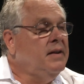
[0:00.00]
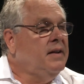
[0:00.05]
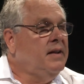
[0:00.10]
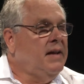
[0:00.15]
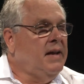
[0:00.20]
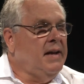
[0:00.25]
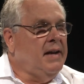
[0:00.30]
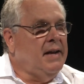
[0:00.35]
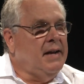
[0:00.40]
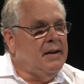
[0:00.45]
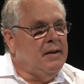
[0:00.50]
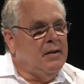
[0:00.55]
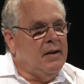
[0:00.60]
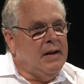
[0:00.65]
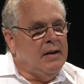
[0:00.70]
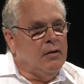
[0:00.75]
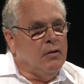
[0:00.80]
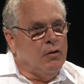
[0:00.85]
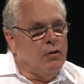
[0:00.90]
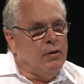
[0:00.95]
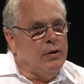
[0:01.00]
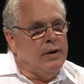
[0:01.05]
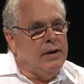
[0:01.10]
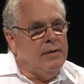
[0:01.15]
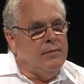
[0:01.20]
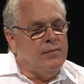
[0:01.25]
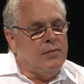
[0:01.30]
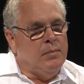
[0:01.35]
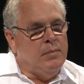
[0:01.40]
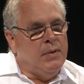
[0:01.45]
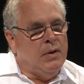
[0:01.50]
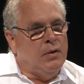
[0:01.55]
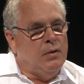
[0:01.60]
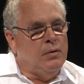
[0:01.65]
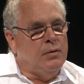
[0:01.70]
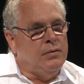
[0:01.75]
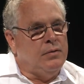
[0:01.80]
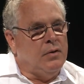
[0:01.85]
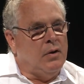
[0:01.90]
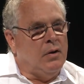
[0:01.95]
and learning from
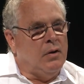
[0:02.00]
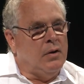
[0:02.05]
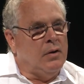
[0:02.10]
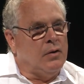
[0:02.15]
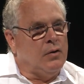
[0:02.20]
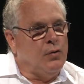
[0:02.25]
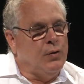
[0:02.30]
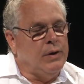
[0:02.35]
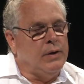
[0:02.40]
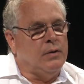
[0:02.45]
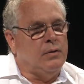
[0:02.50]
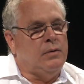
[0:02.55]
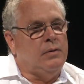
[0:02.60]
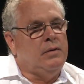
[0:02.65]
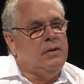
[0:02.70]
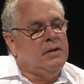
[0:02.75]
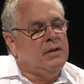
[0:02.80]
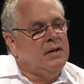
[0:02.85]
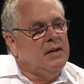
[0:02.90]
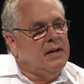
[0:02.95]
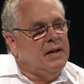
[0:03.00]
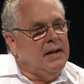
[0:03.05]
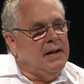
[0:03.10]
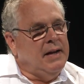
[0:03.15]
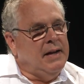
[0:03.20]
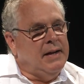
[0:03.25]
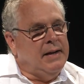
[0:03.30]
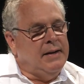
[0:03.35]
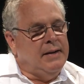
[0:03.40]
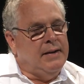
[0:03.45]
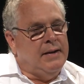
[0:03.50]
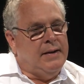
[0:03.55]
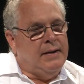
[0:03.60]
those are critical. And